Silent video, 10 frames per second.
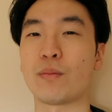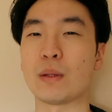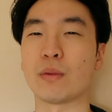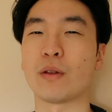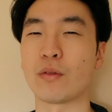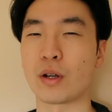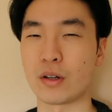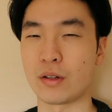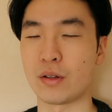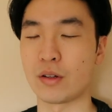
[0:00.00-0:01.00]
people have
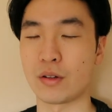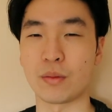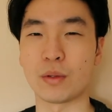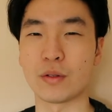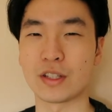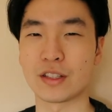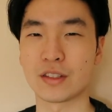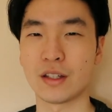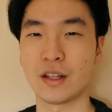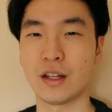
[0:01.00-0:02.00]
worn during the
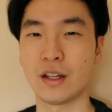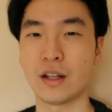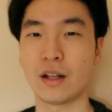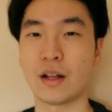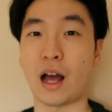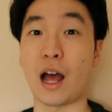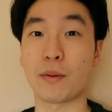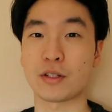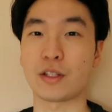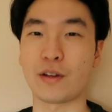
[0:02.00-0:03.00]
movies. I
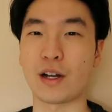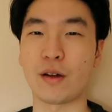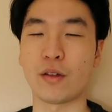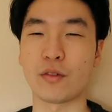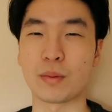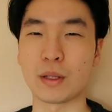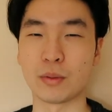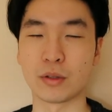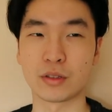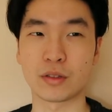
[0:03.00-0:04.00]
personally found out Oliver
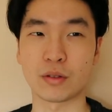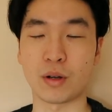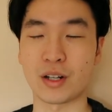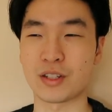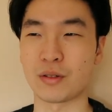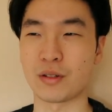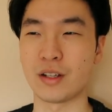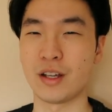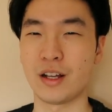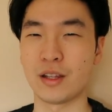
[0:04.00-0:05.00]
Peoples through watching
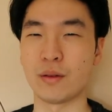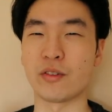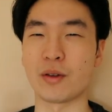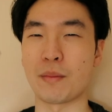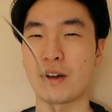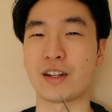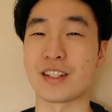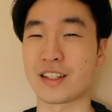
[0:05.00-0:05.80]
the movie American